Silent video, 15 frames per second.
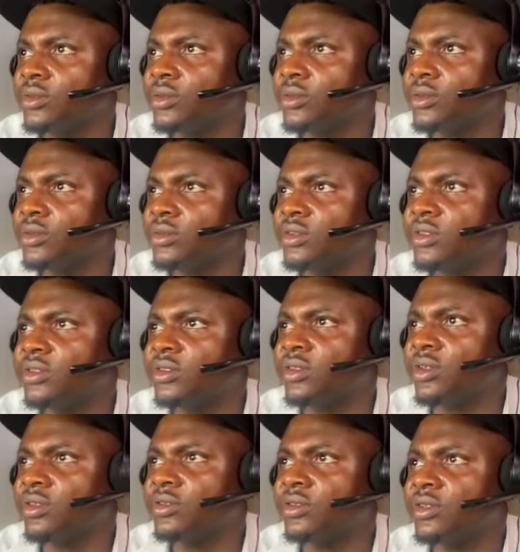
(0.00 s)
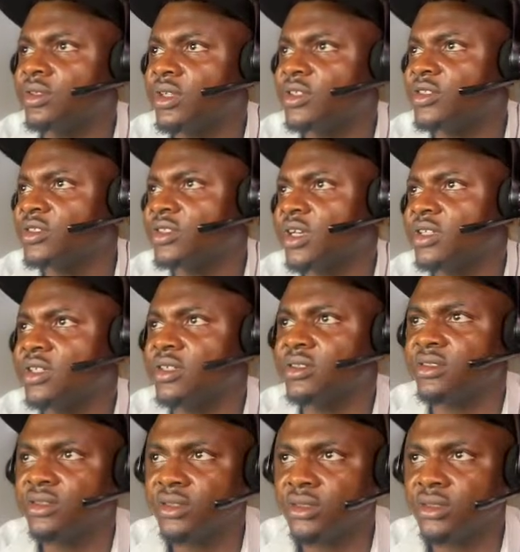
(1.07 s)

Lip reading: This is London, I just added it.